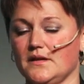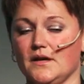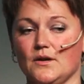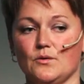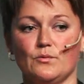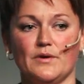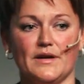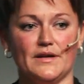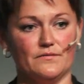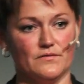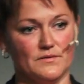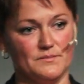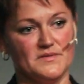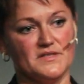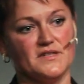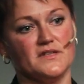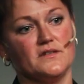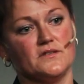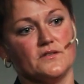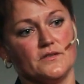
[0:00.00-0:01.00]
away from
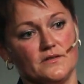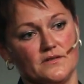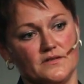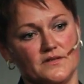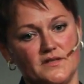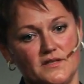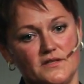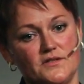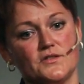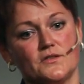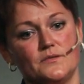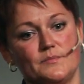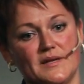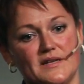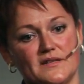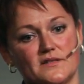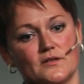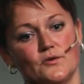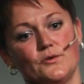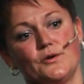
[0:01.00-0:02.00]

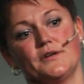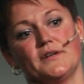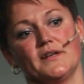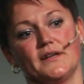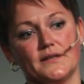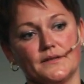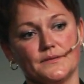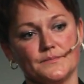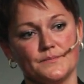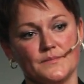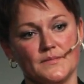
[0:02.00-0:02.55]
teacher-based learning.